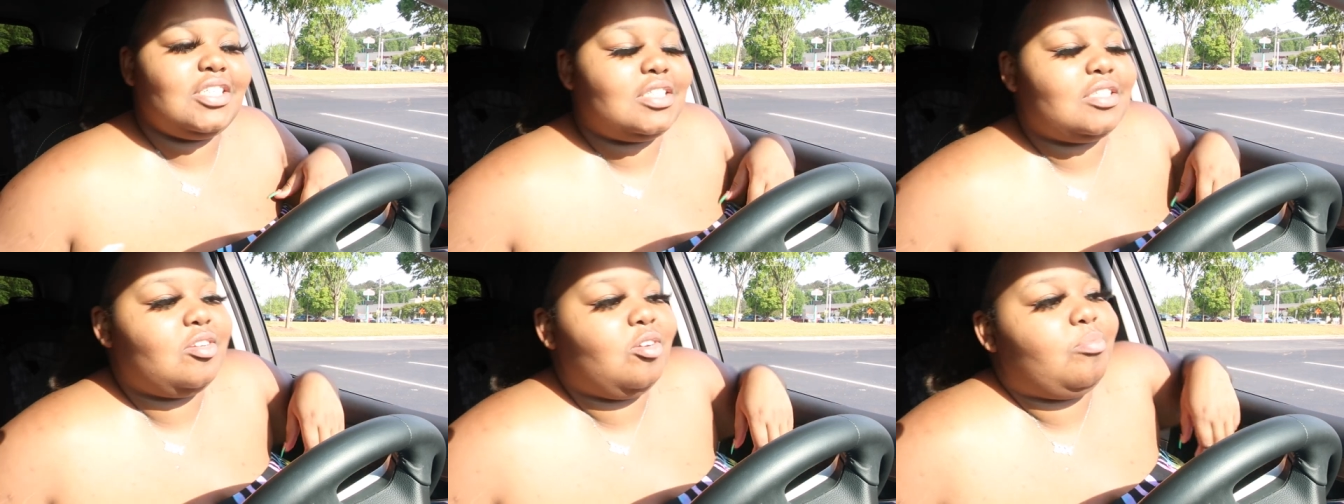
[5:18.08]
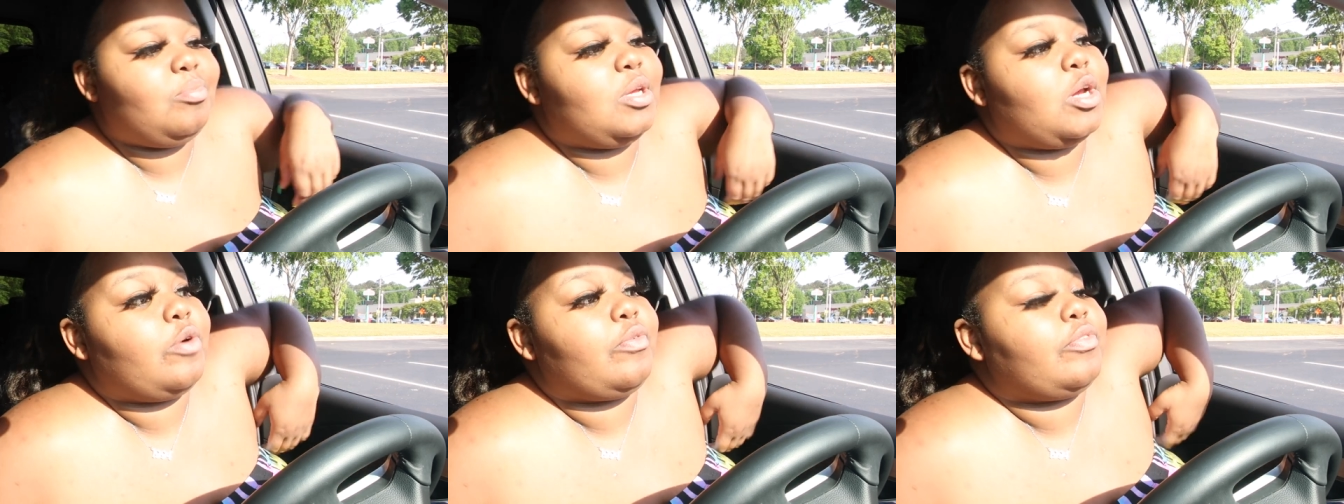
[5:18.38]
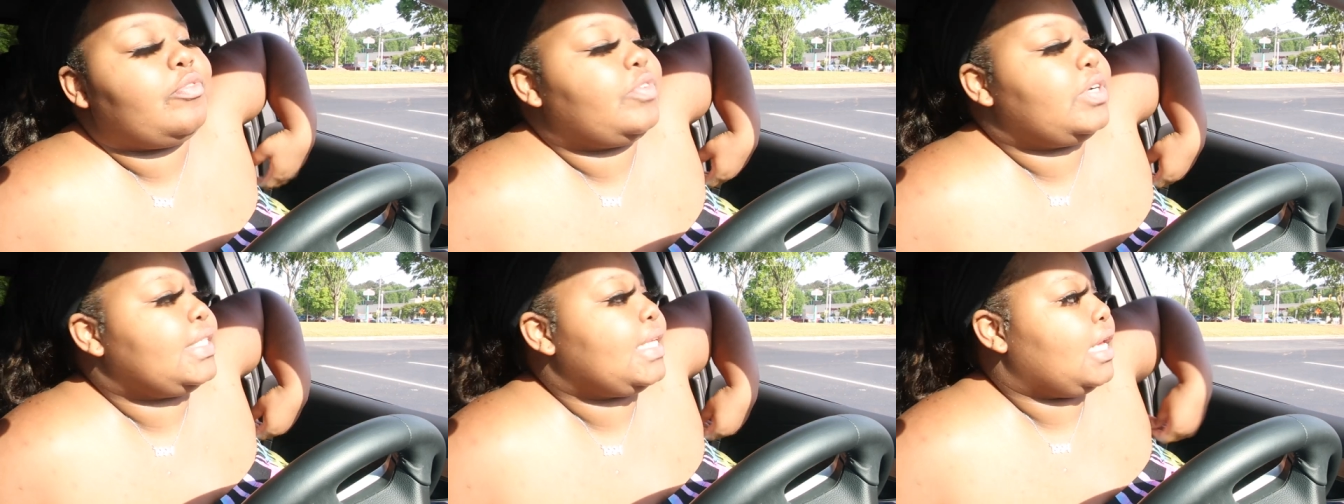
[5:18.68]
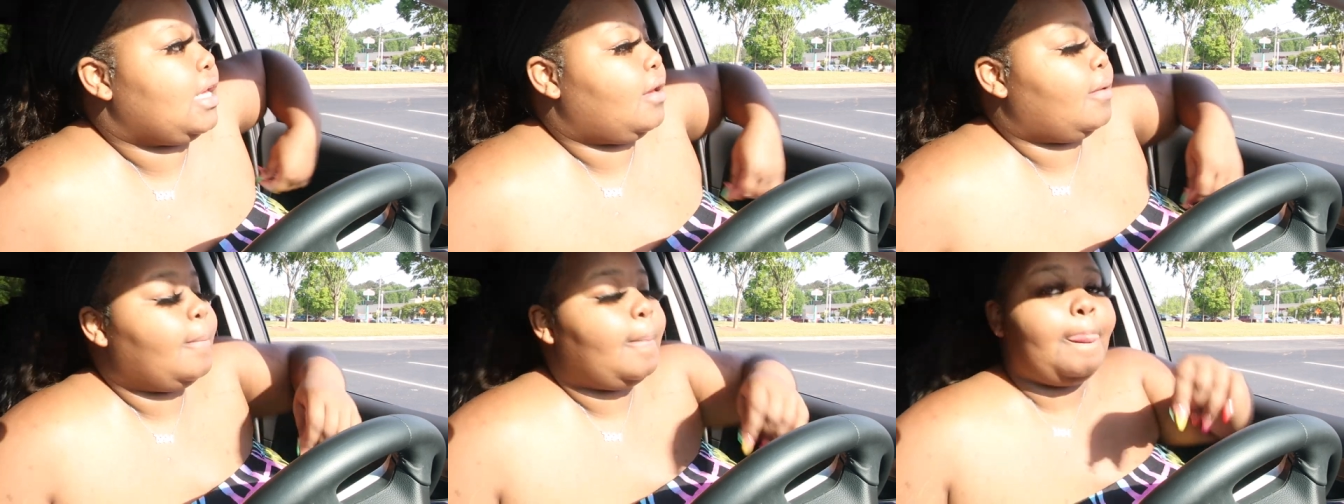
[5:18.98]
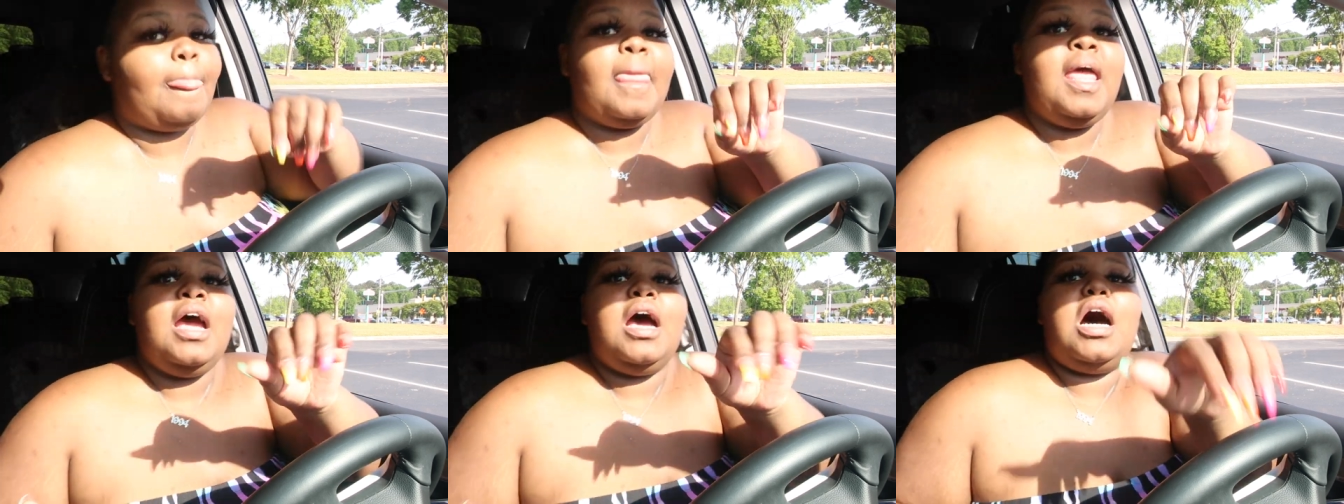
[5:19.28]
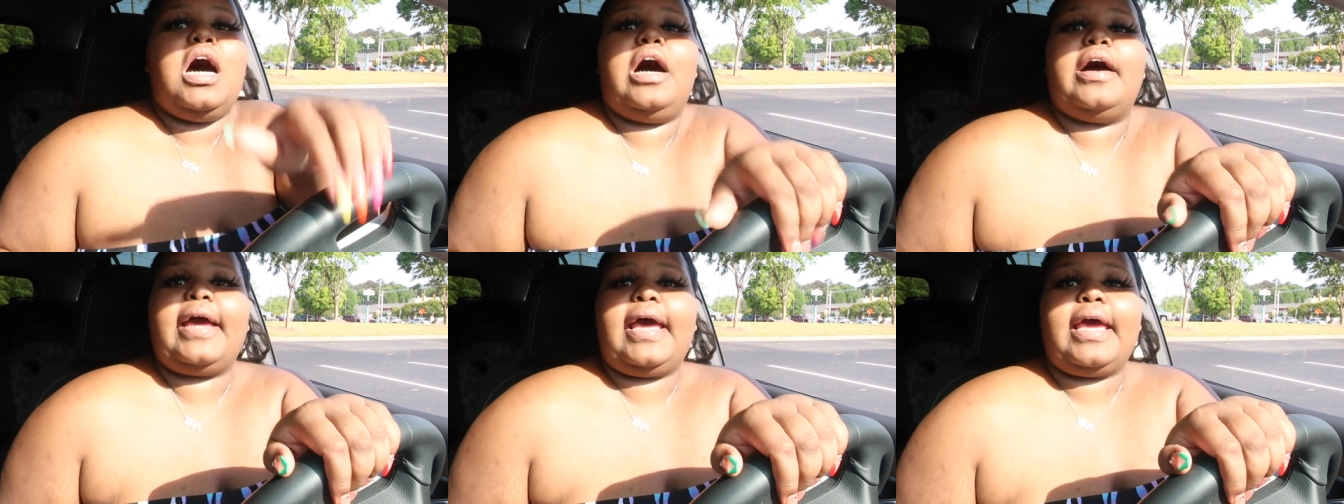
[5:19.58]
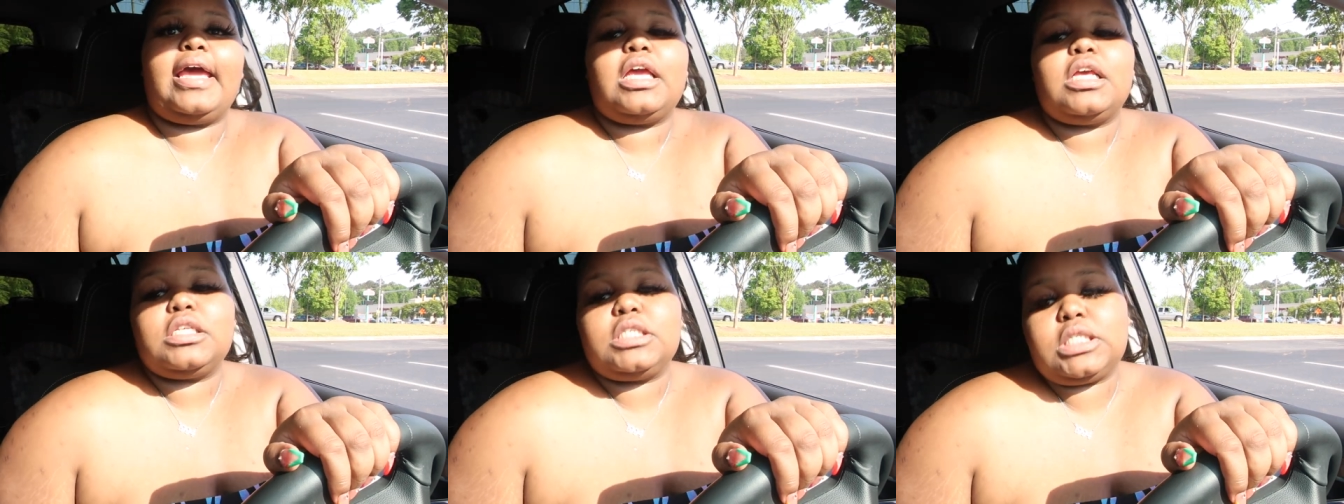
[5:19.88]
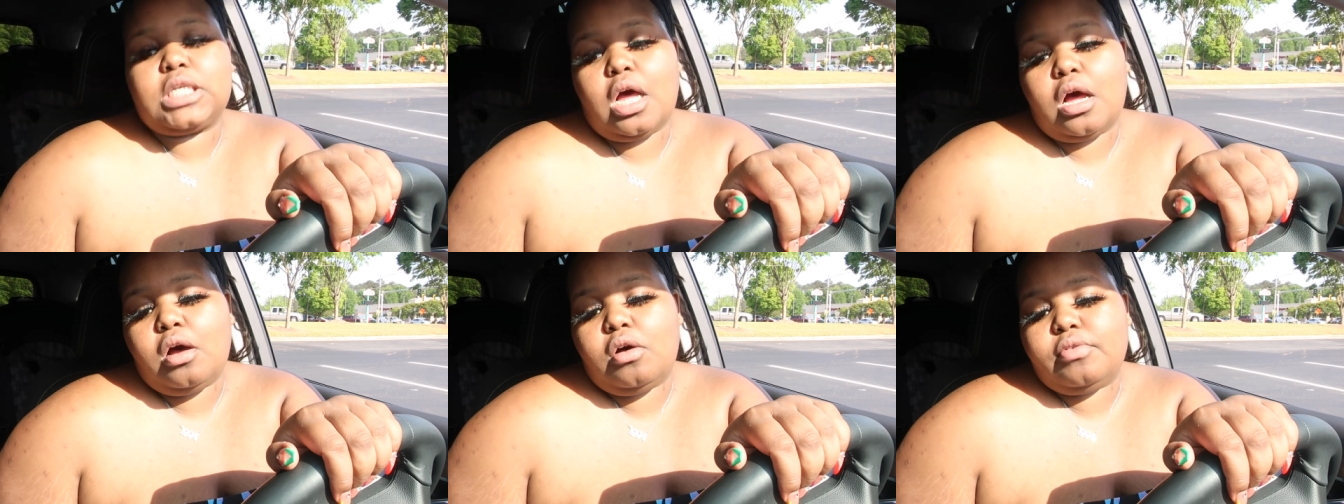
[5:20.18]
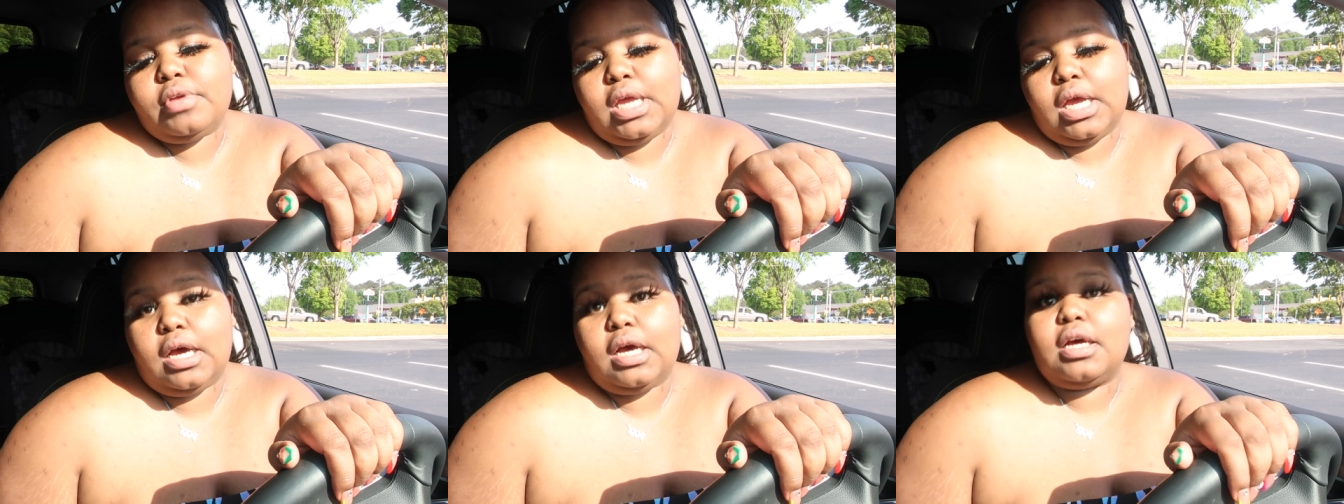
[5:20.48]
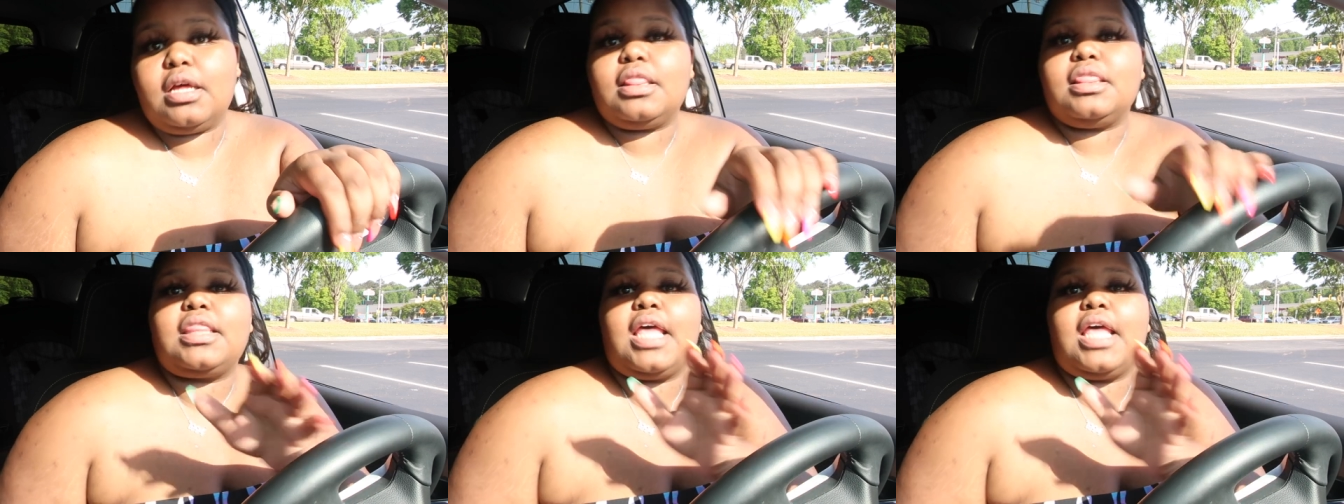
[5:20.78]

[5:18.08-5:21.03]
took me over for a second. Okay, so yeah,